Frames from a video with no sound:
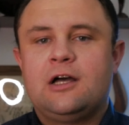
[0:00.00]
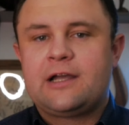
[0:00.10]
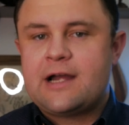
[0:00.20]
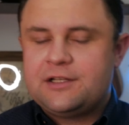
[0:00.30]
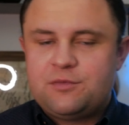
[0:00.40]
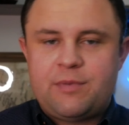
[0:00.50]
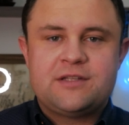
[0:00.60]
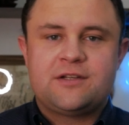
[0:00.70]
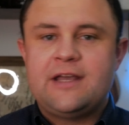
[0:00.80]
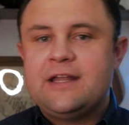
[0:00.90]
Kind of
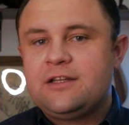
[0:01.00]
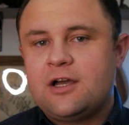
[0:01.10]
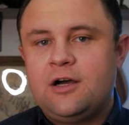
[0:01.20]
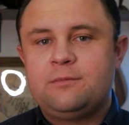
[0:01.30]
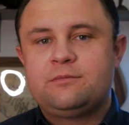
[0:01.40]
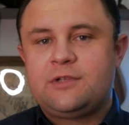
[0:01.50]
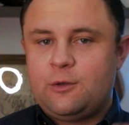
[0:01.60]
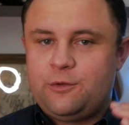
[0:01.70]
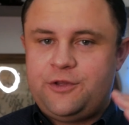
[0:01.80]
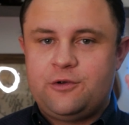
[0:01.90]
depends on income.
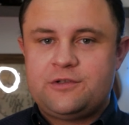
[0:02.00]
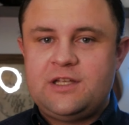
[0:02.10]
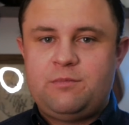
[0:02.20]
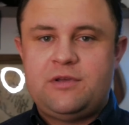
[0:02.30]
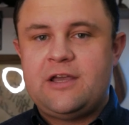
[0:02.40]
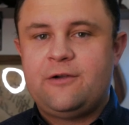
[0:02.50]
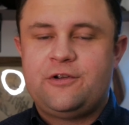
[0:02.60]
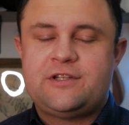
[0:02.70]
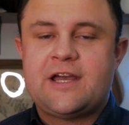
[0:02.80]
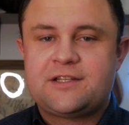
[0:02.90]
Get with your CPA or
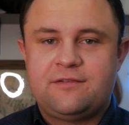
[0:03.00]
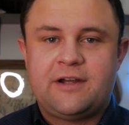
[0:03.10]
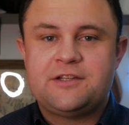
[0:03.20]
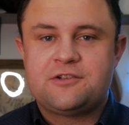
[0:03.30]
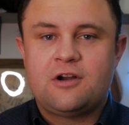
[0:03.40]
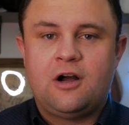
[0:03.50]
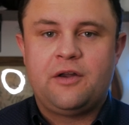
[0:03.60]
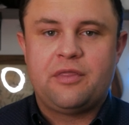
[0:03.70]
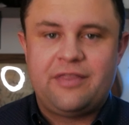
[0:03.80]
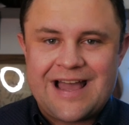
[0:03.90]
your tax advisor
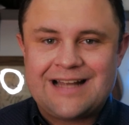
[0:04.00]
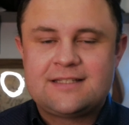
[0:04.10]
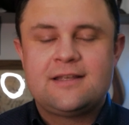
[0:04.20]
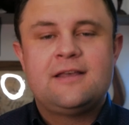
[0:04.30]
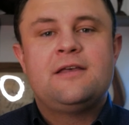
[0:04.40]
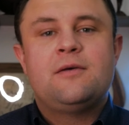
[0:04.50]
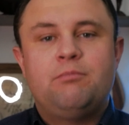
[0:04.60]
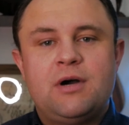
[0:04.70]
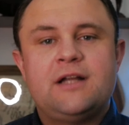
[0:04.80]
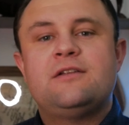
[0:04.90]
on that.
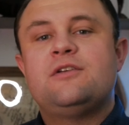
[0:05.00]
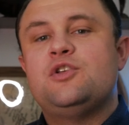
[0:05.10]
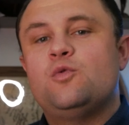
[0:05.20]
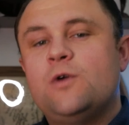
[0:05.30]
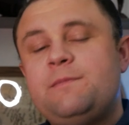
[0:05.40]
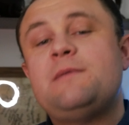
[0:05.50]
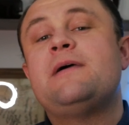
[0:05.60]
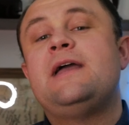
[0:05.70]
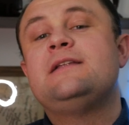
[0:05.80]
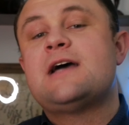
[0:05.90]
But you would be
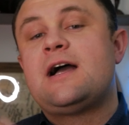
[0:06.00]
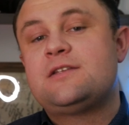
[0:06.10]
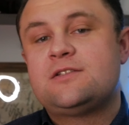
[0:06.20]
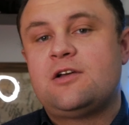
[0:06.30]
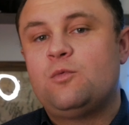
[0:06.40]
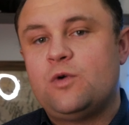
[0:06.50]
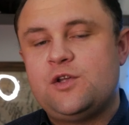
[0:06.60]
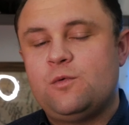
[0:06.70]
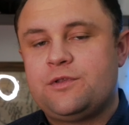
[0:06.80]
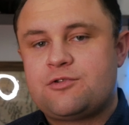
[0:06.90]
paying taxes on what
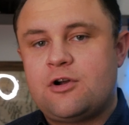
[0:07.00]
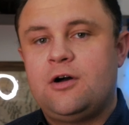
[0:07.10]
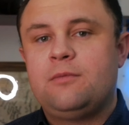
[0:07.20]
you withdraw